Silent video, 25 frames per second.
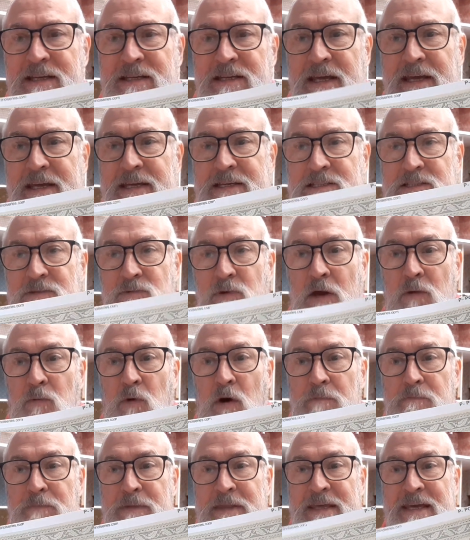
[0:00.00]
it
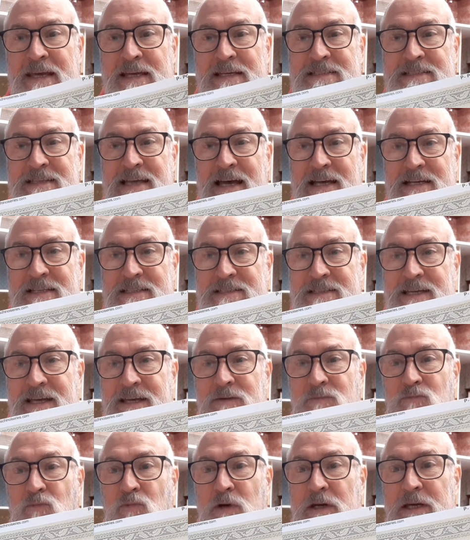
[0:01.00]
won't be the exact
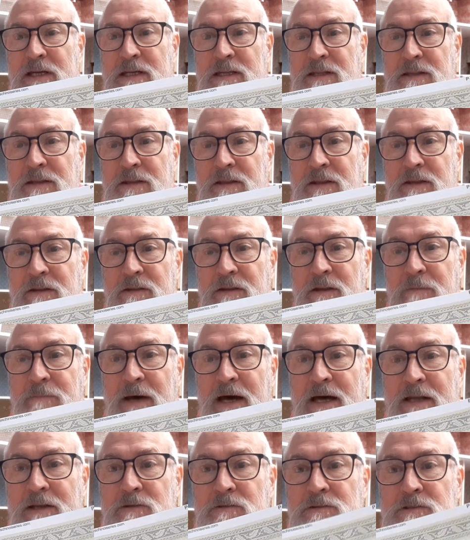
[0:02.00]
same width, the
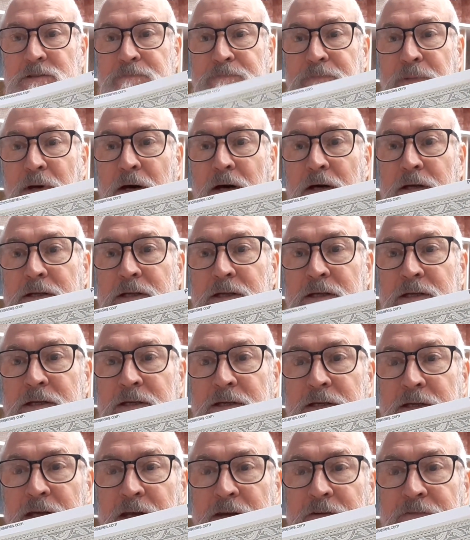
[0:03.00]
panels, but
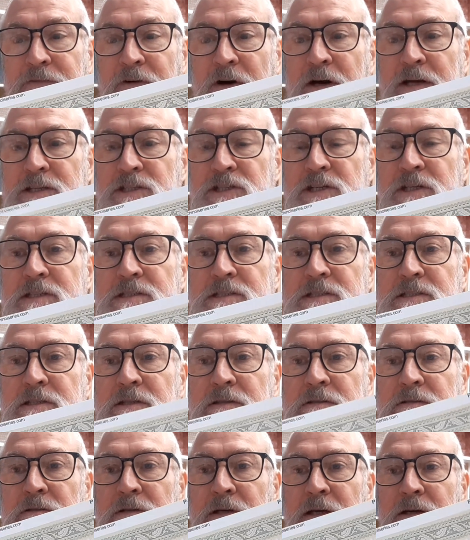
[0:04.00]
if I just,
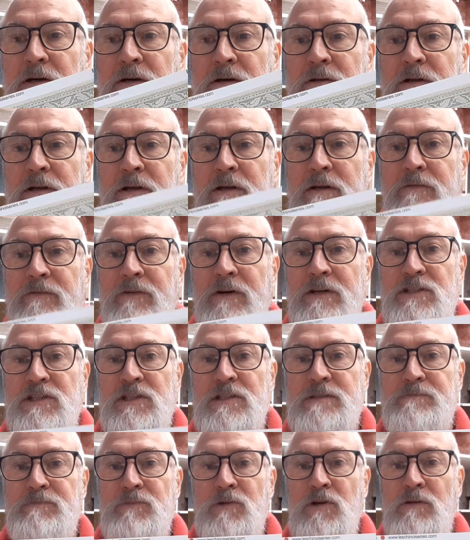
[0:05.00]
hang on, if I
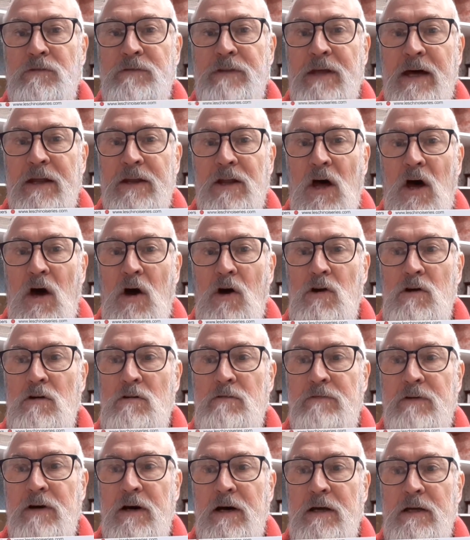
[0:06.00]
just move that
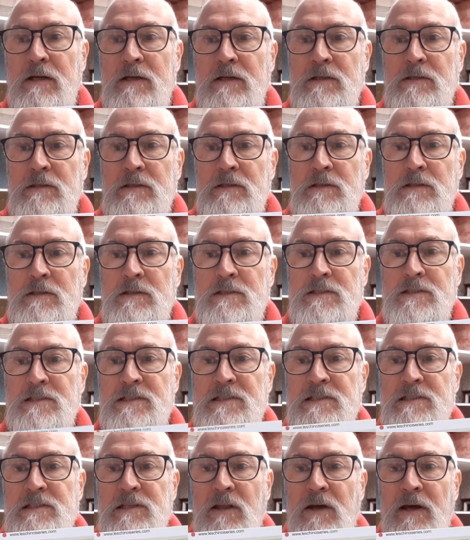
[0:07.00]
over
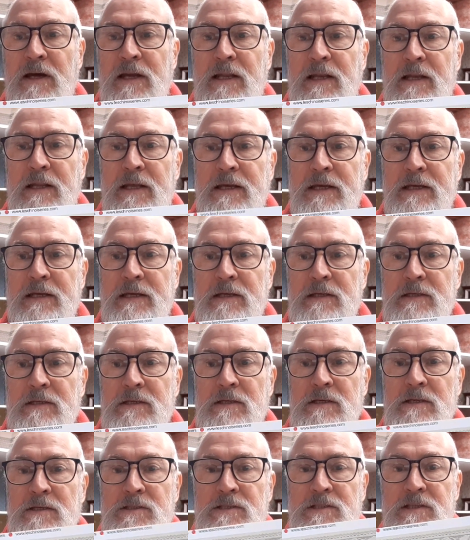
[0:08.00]
slightly,
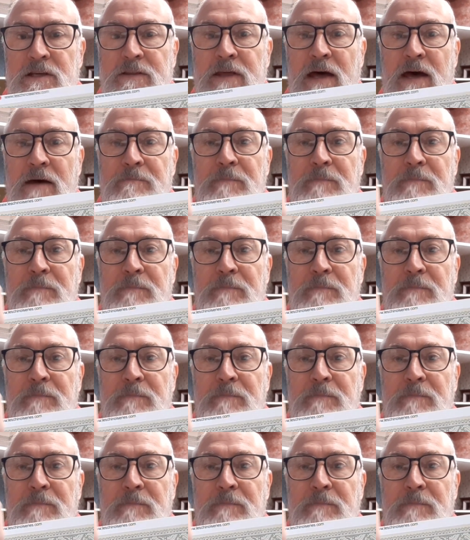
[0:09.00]
so they're